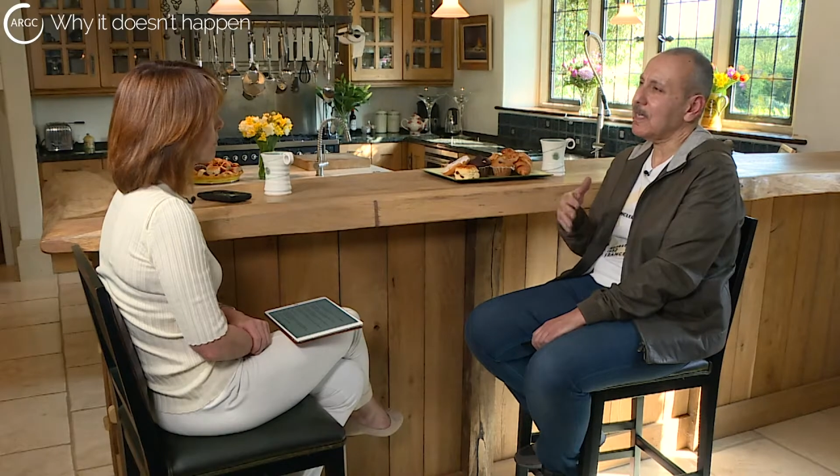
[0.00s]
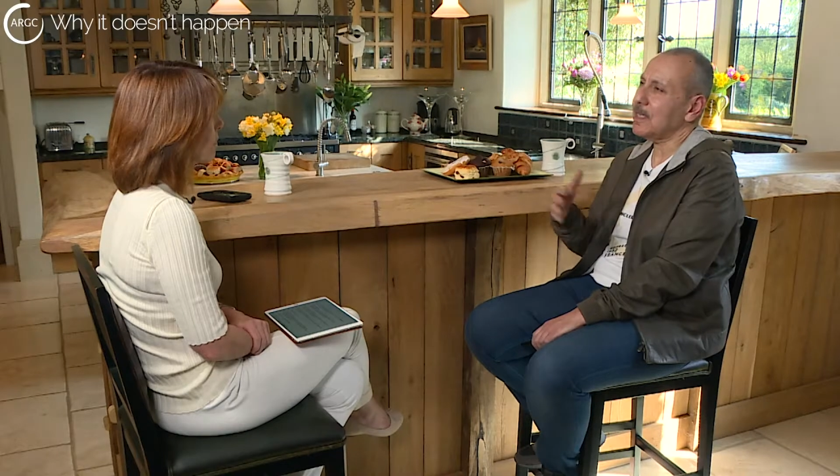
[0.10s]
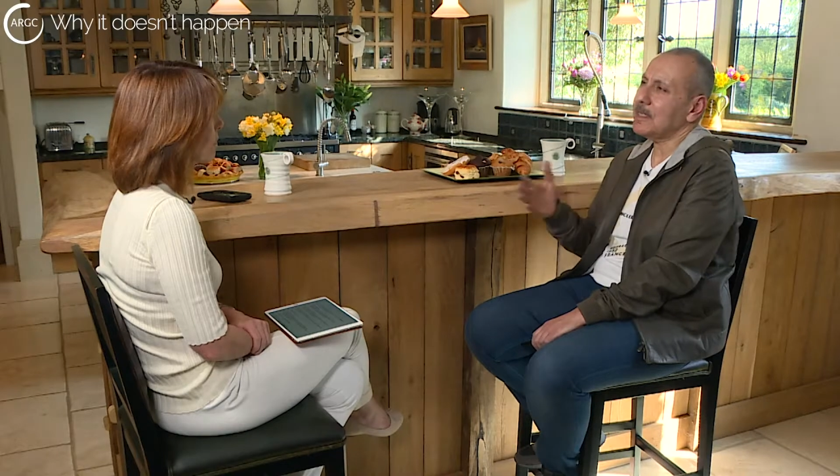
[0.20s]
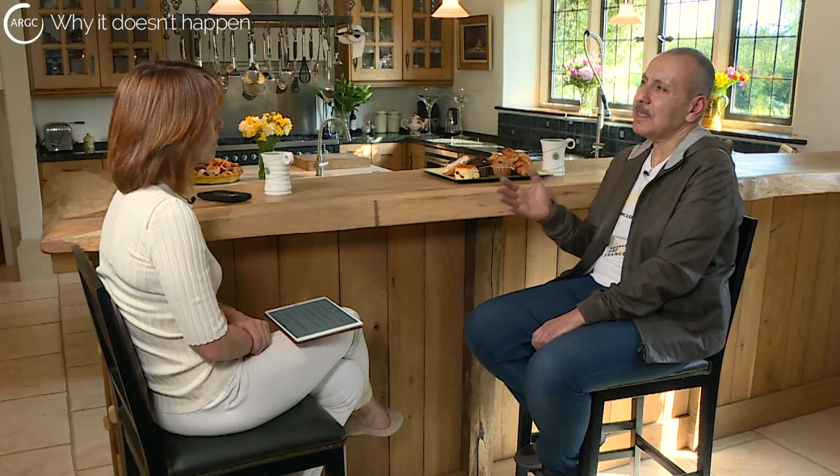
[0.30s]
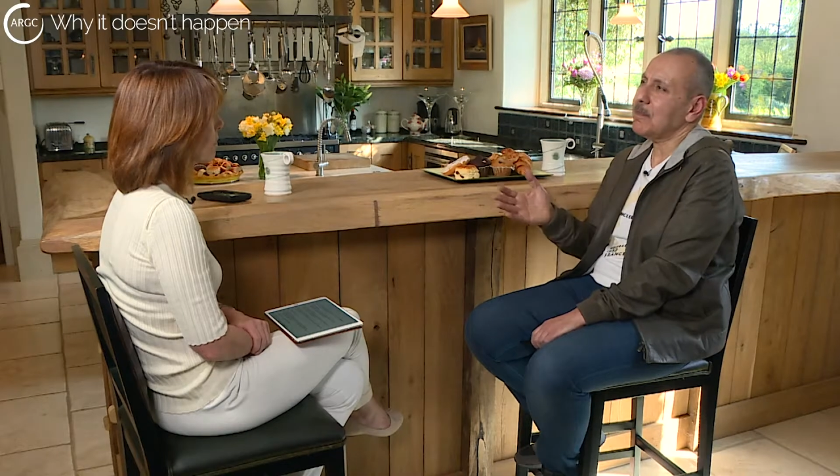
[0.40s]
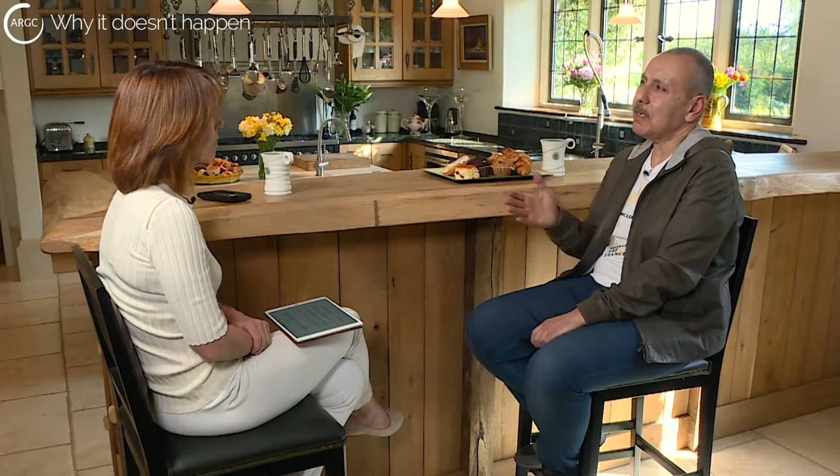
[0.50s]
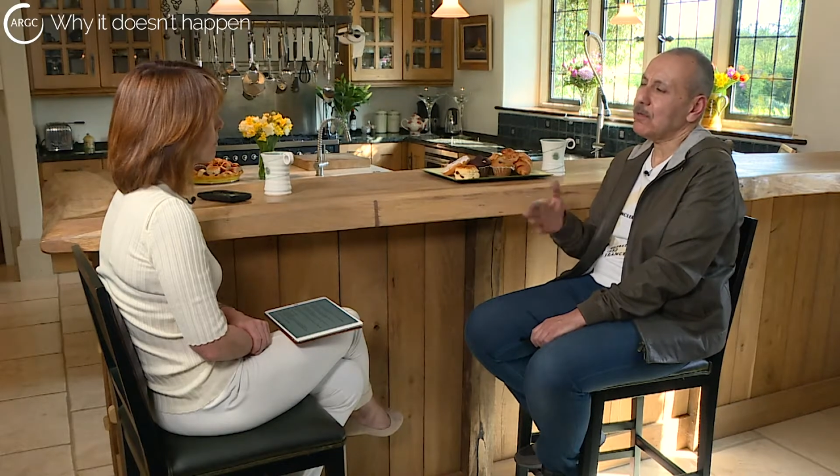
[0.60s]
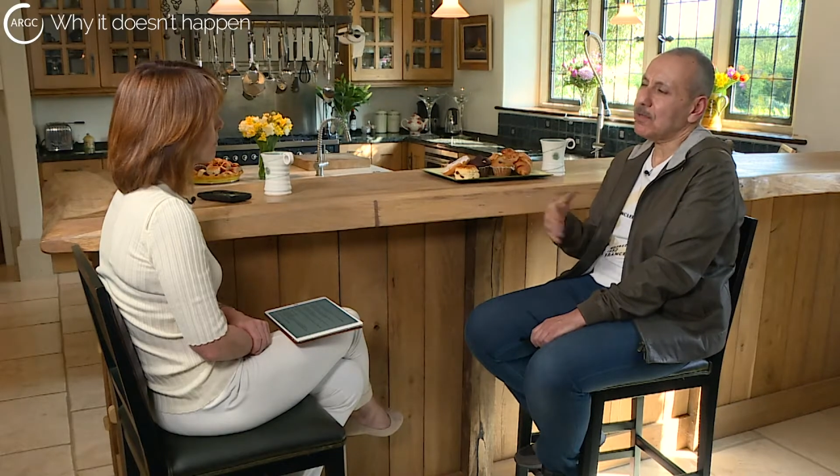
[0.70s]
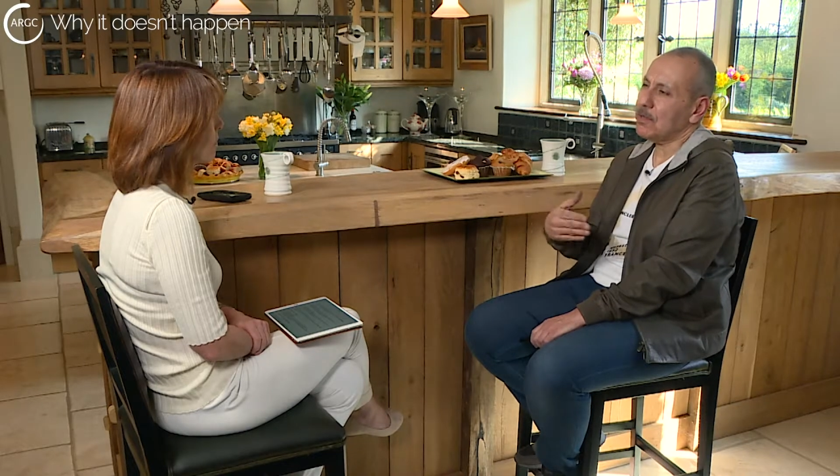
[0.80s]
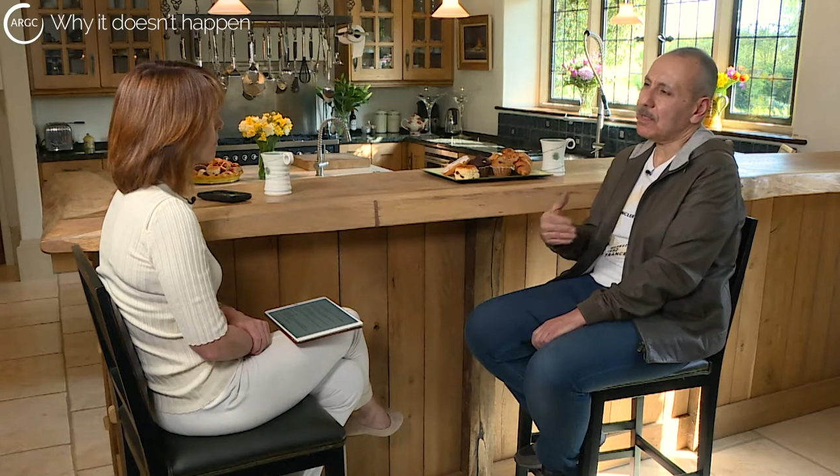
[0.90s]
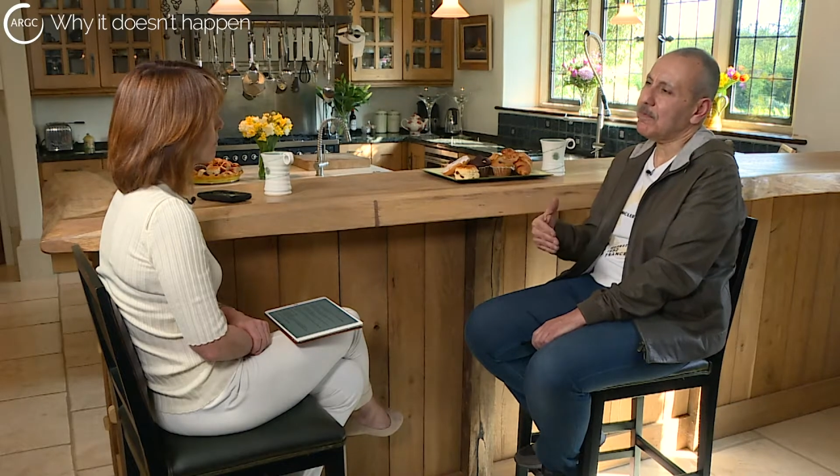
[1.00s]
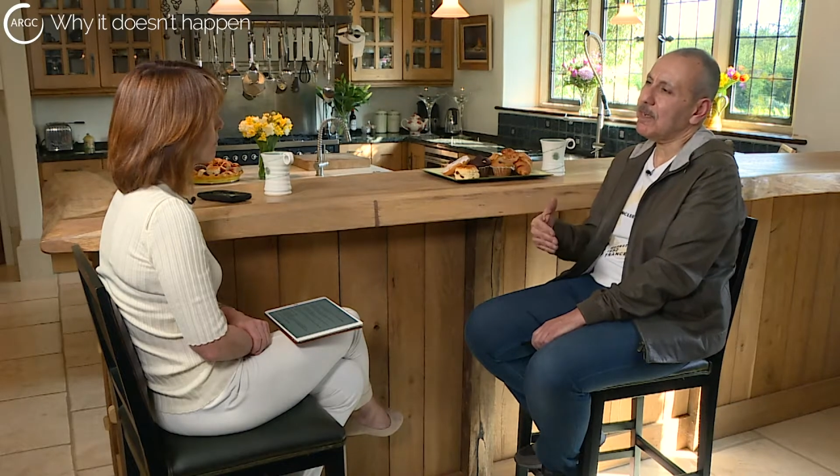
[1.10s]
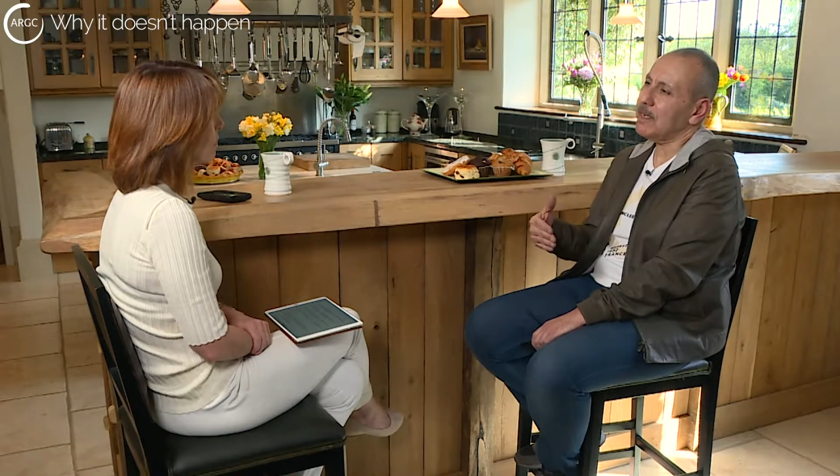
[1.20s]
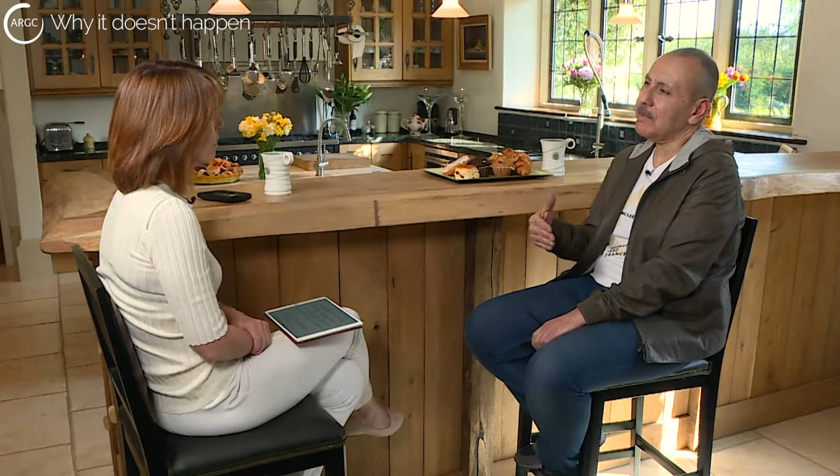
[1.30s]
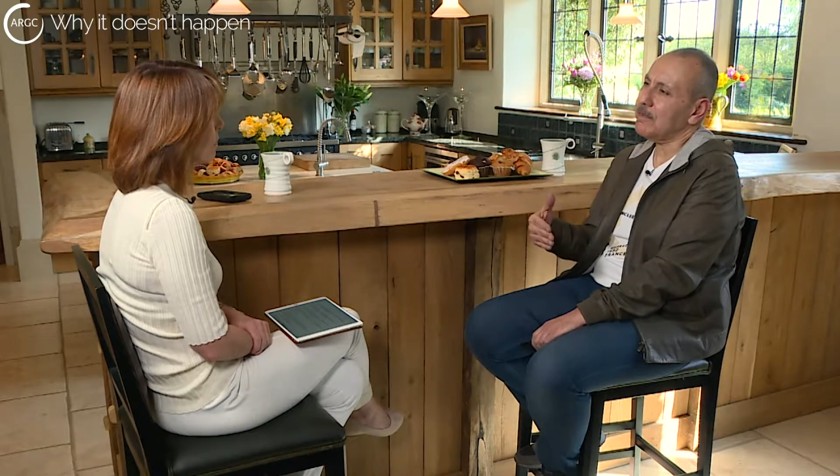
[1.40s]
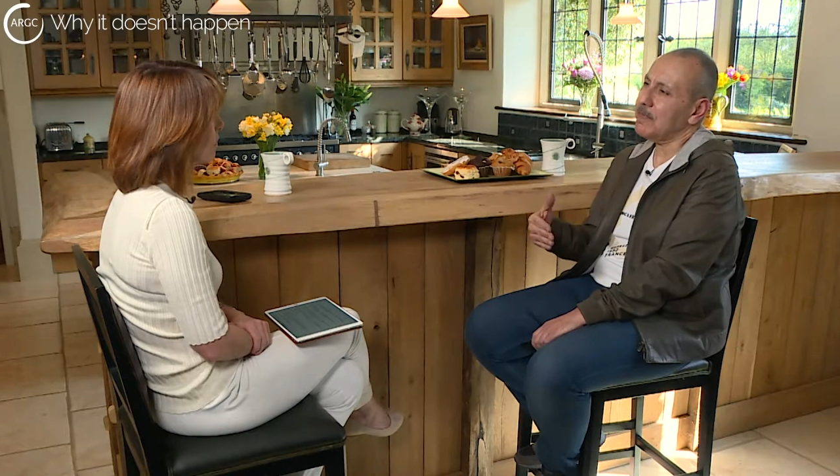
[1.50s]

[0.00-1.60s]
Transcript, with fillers: let's say, below 35.